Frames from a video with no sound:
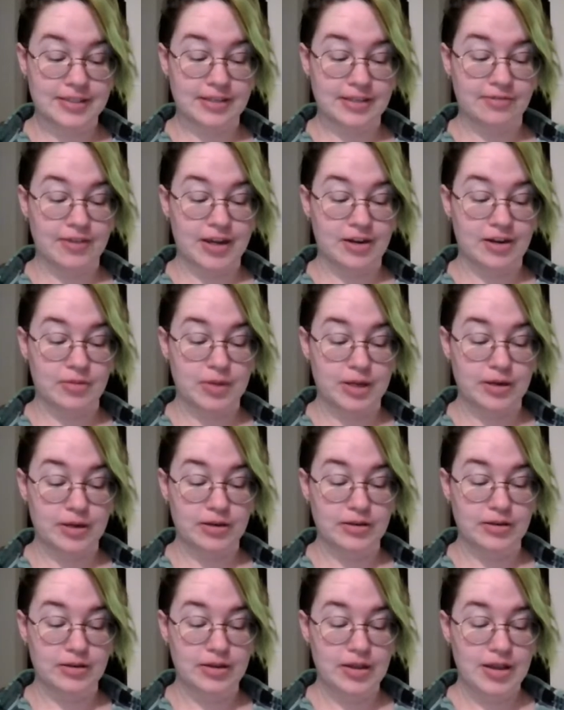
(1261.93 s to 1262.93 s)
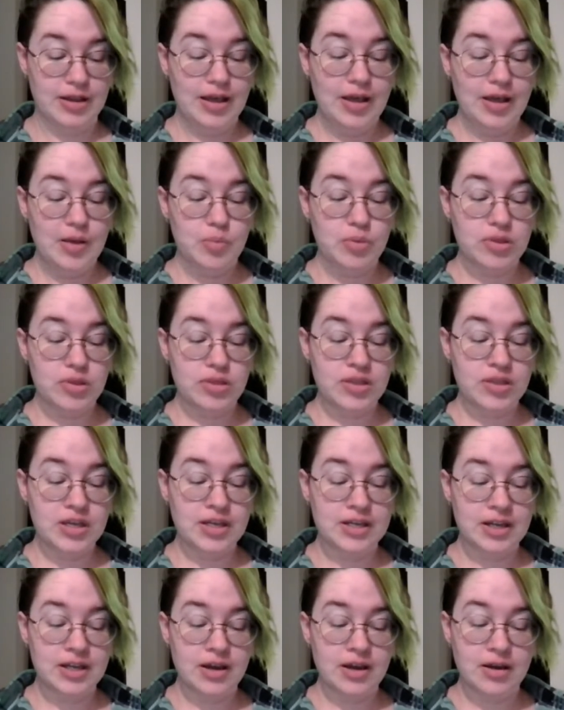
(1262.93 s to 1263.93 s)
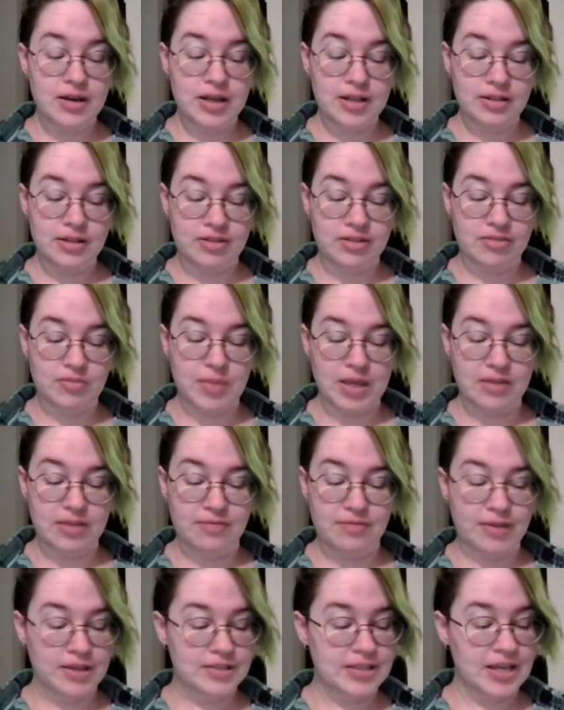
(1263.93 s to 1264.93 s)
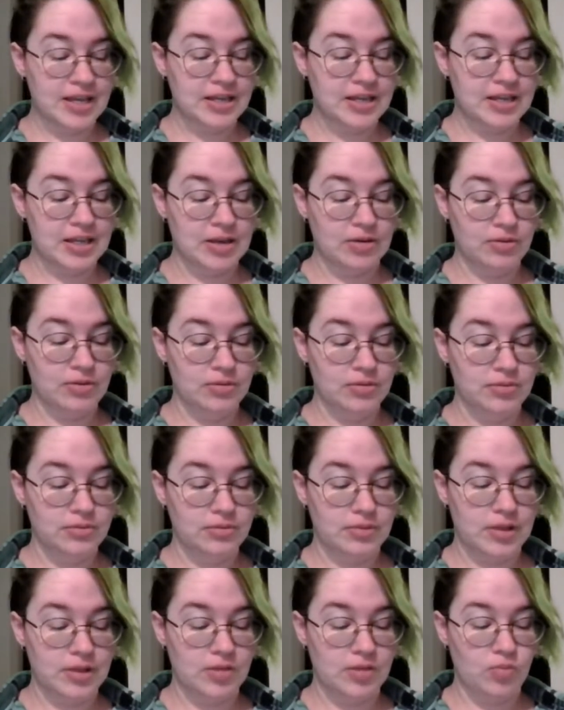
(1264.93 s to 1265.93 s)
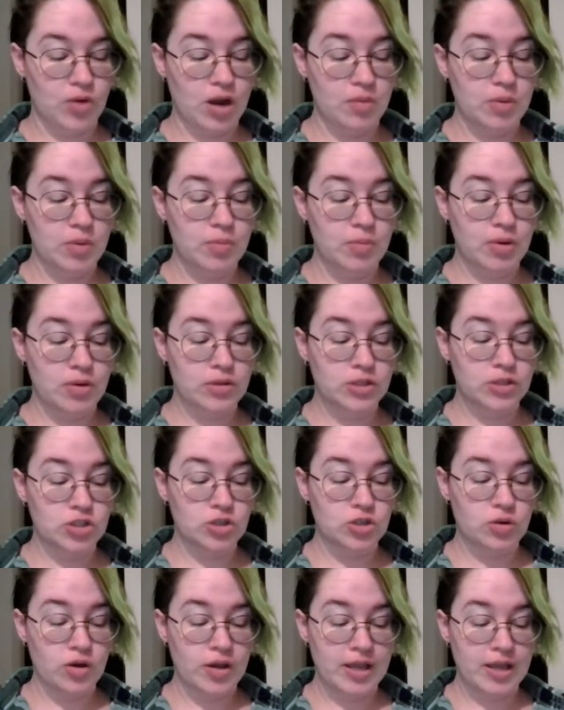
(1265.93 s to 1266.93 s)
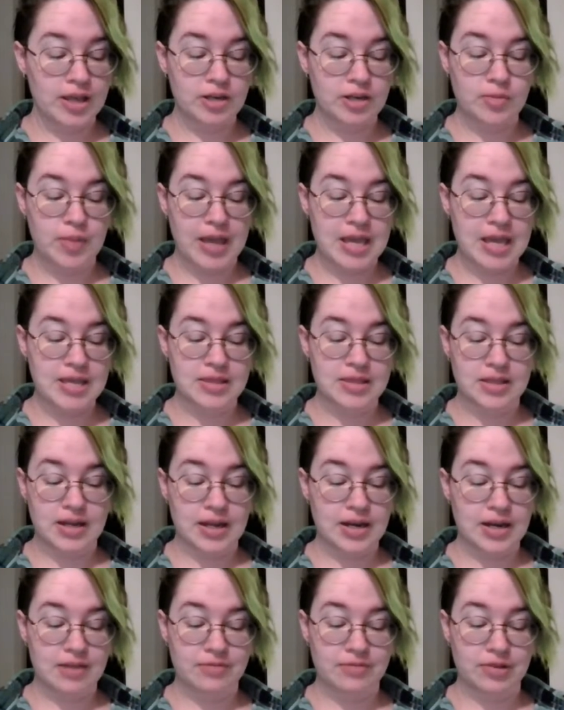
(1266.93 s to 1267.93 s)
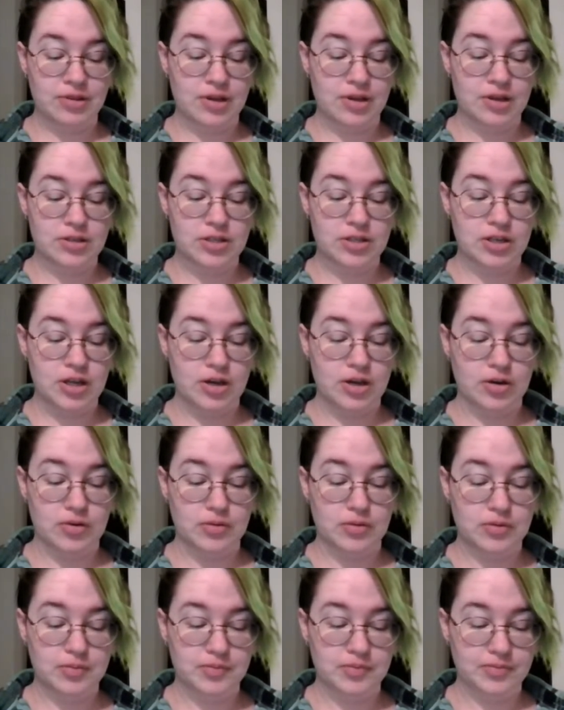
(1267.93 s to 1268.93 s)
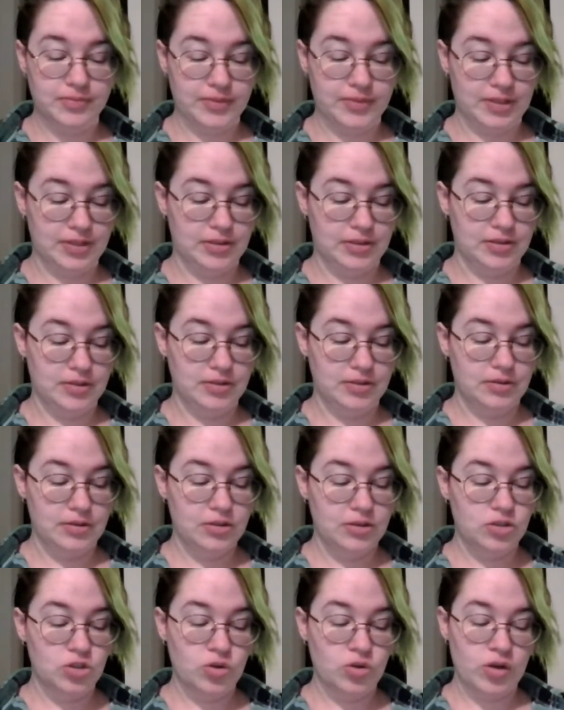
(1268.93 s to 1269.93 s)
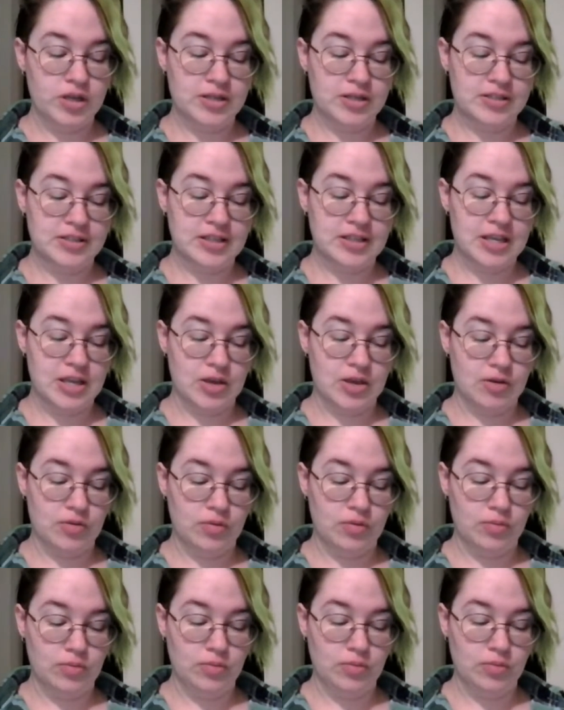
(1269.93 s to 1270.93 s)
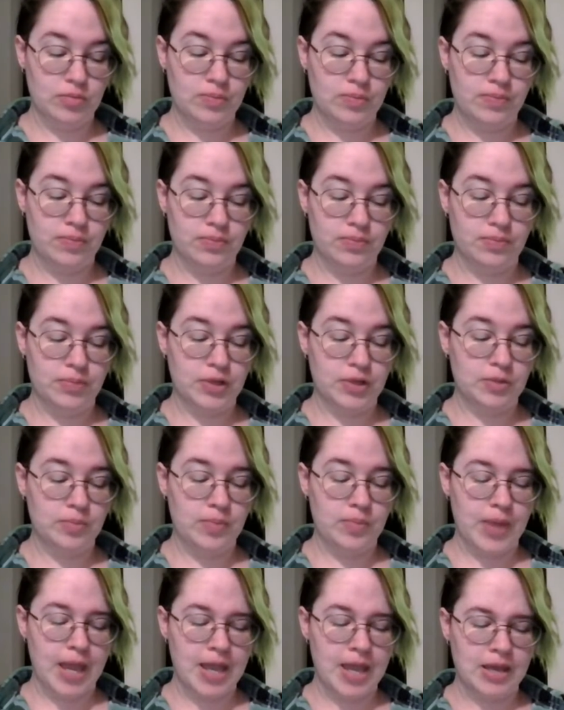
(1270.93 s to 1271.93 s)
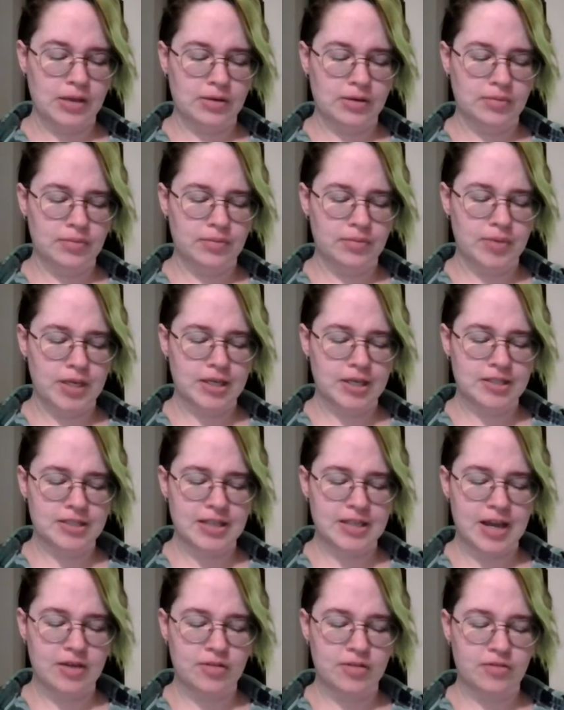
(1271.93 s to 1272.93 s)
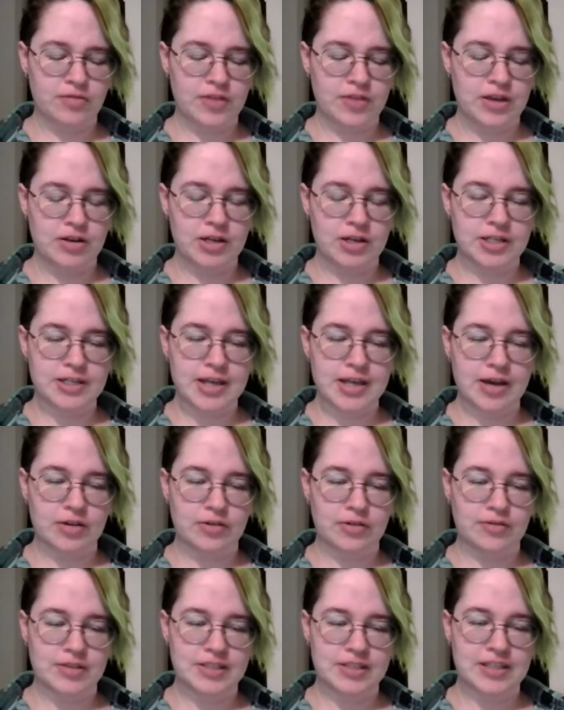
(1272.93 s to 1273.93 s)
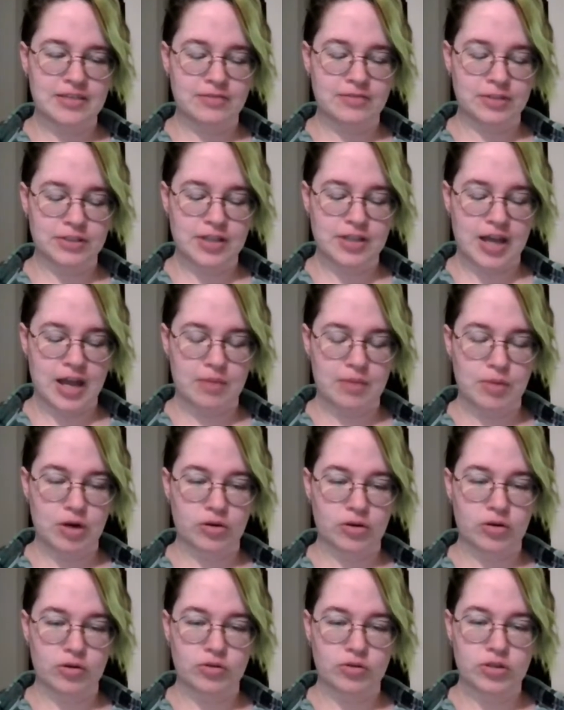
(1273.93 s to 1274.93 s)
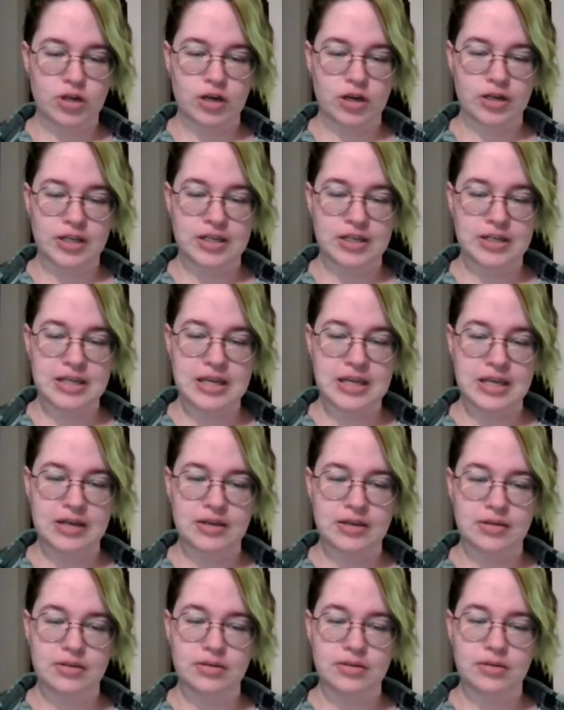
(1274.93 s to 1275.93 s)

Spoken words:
said Faramir. "But think not ill of me if I say to you, they have brought me both a joy and a pain that I never thought to know. Joy to see you, but pain, because now the fear and doubt of this evil time are grown dark indeed.